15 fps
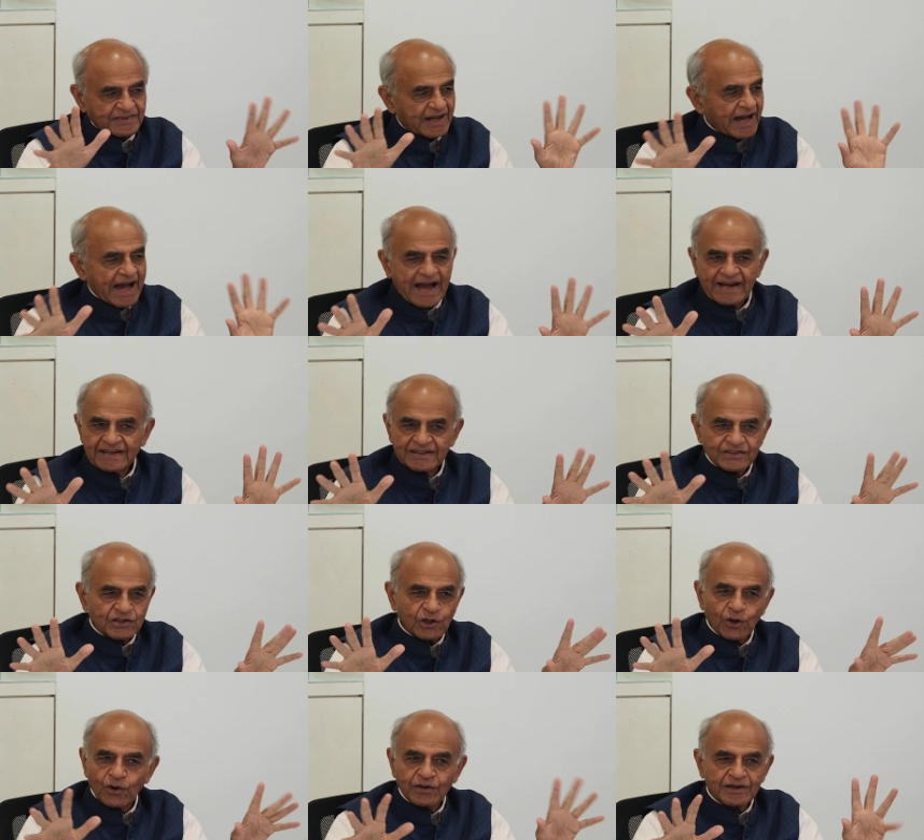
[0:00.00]
had its
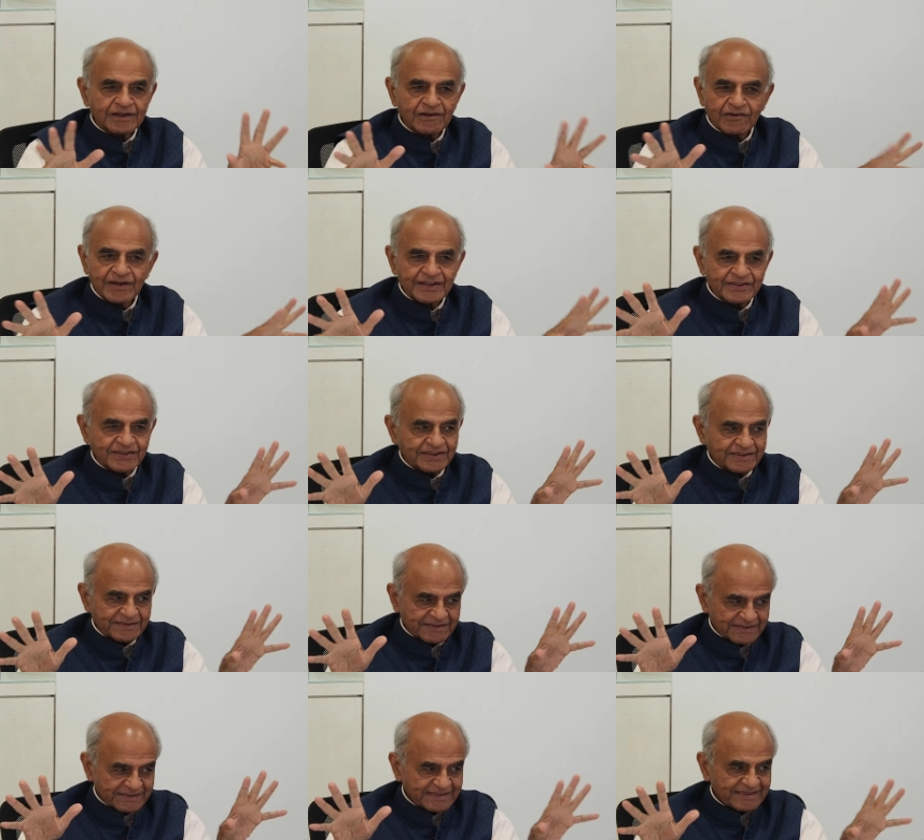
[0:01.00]
local reason
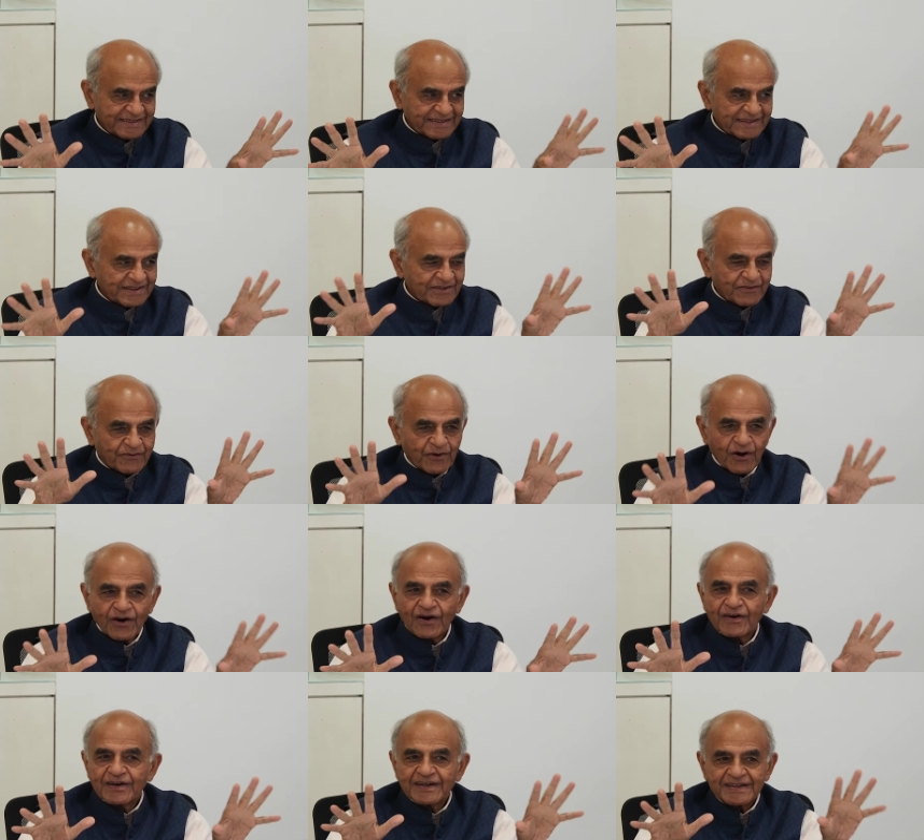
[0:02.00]

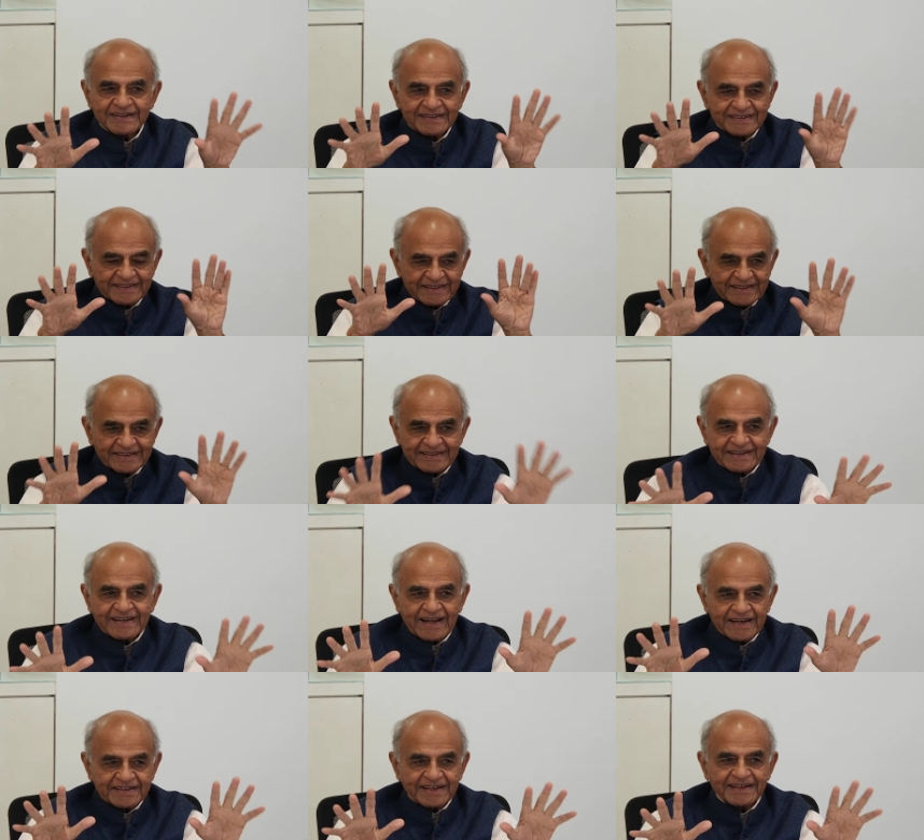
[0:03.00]
for
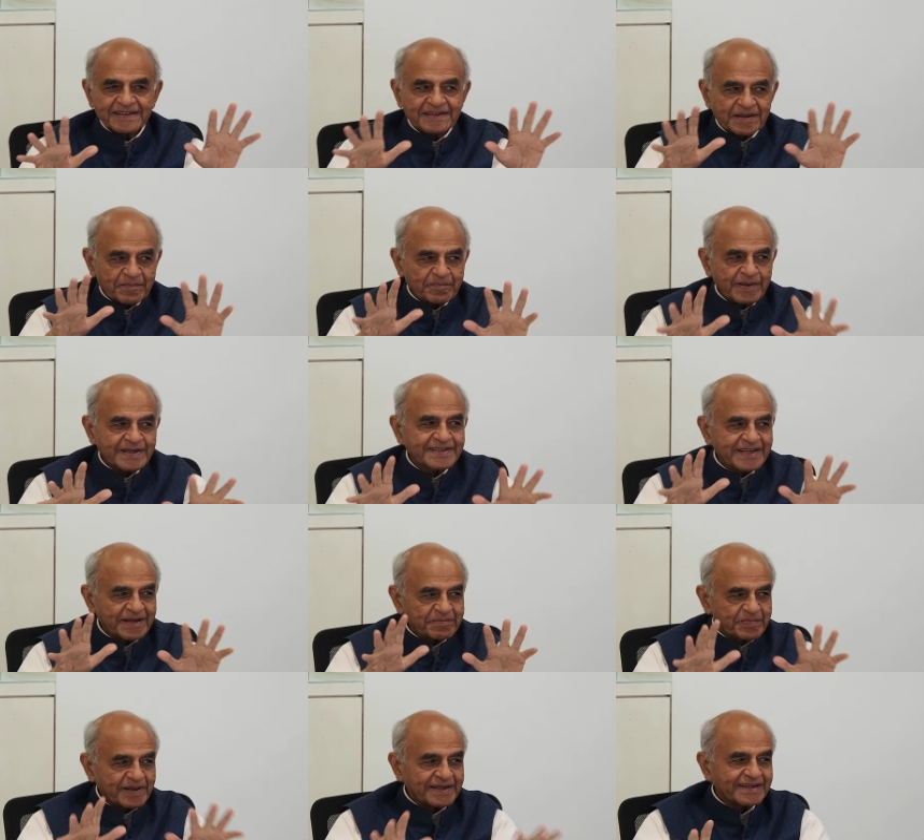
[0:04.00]
letting the
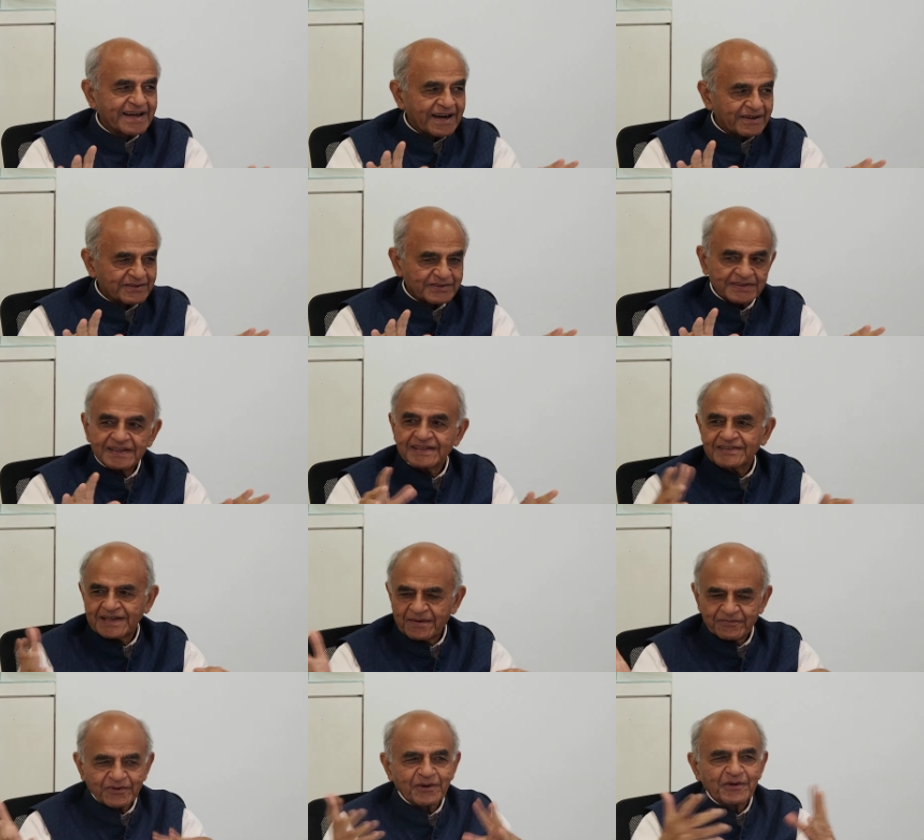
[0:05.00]
BJP down,
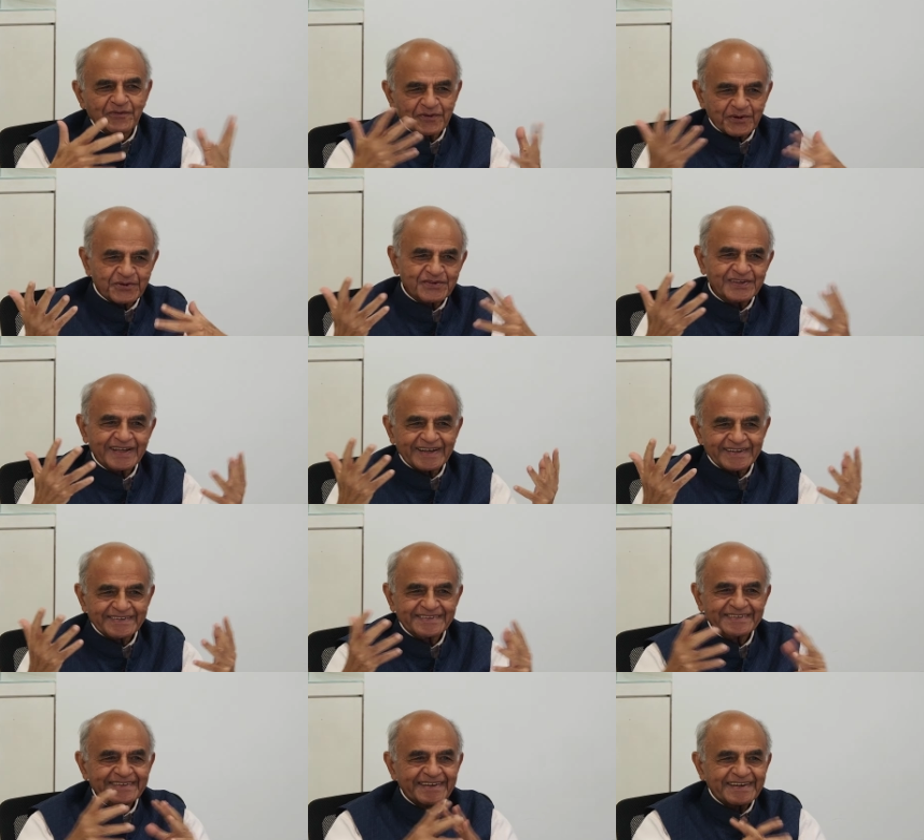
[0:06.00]
except for a few
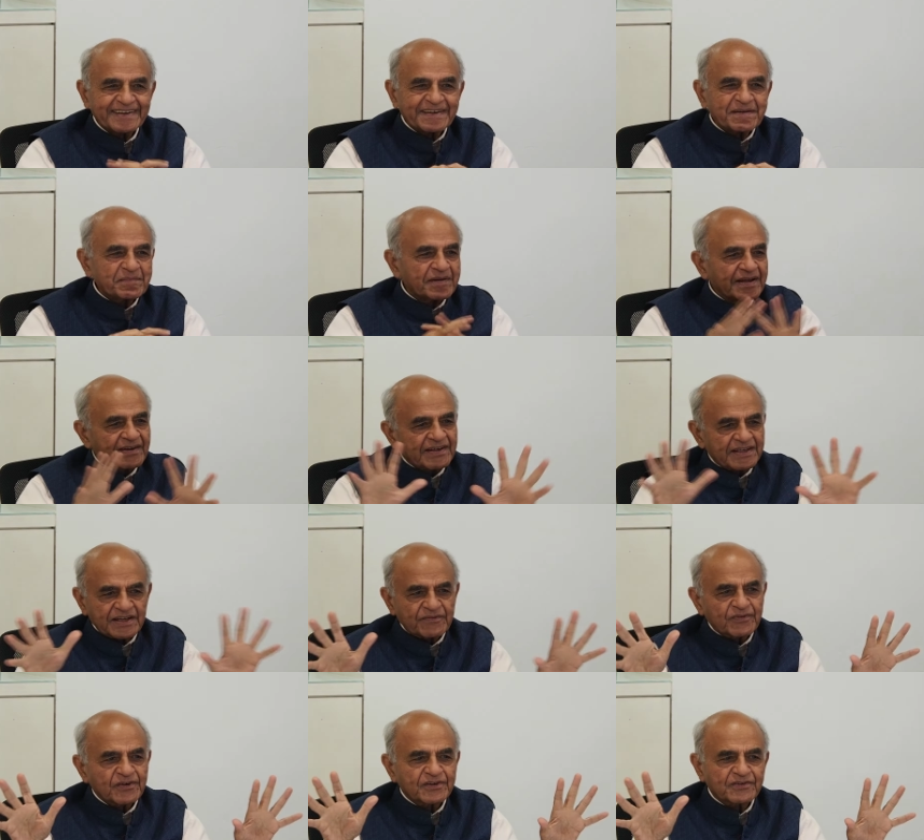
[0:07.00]
states. It had a
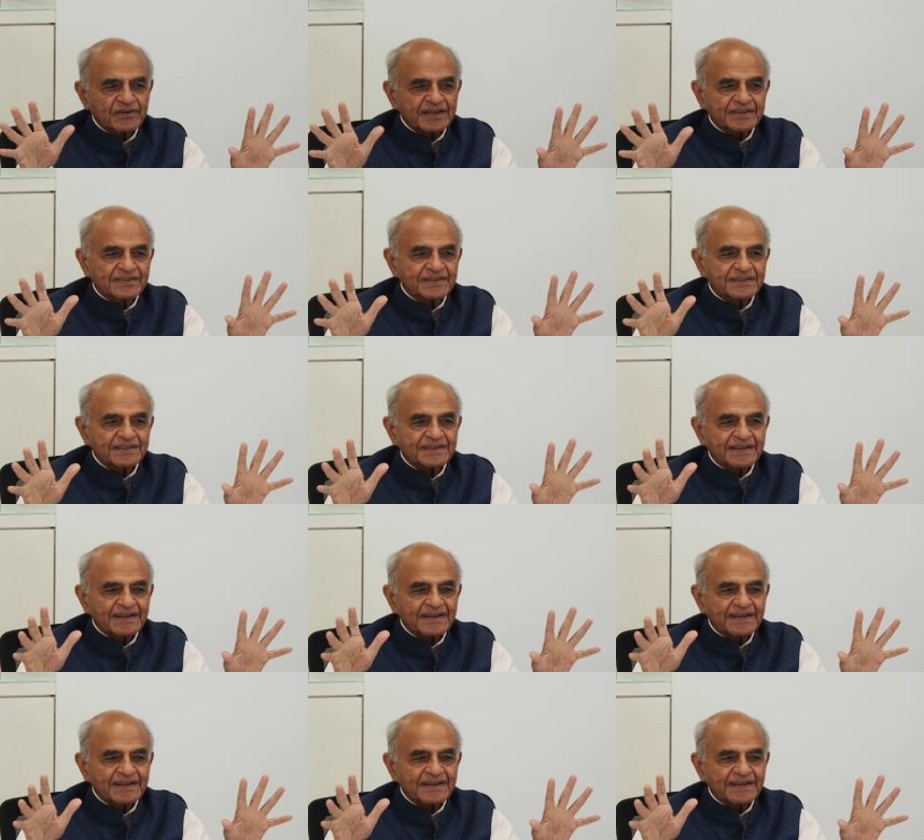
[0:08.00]
different reason.